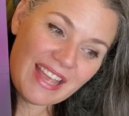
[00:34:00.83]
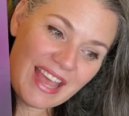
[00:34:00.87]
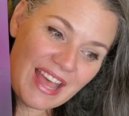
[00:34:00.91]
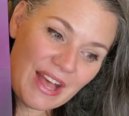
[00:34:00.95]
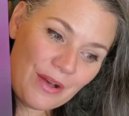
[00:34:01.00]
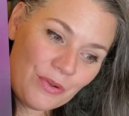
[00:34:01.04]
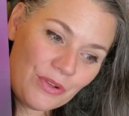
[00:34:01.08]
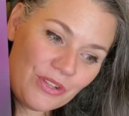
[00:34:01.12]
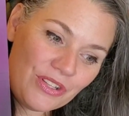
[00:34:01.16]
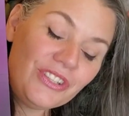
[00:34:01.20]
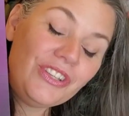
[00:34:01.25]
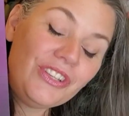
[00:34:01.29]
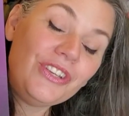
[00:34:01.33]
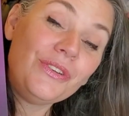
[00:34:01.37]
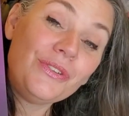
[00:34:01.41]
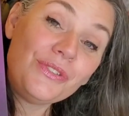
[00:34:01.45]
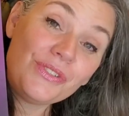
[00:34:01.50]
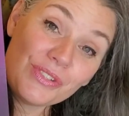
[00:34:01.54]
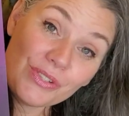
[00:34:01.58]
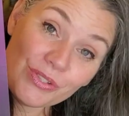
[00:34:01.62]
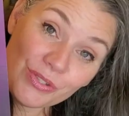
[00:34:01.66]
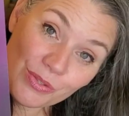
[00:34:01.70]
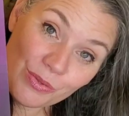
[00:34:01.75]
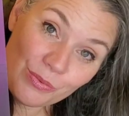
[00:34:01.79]
cowl,
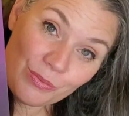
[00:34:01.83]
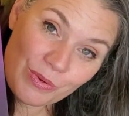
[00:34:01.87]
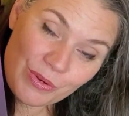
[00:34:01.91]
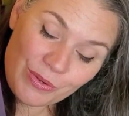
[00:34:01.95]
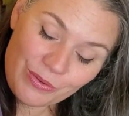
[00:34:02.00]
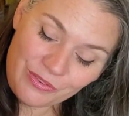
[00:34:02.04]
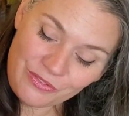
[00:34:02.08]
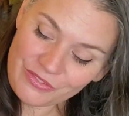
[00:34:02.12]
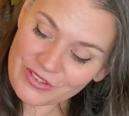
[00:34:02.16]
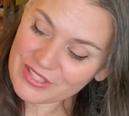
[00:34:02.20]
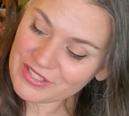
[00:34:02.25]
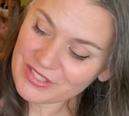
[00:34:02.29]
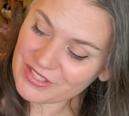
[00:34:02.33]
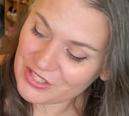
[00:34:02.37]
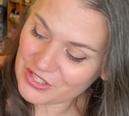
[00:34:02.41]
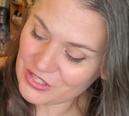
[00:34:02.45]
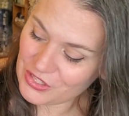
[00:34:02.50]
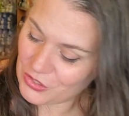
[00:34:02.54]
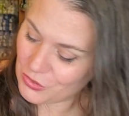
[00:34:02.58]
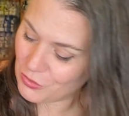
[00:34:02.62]
uses the Rowan Felted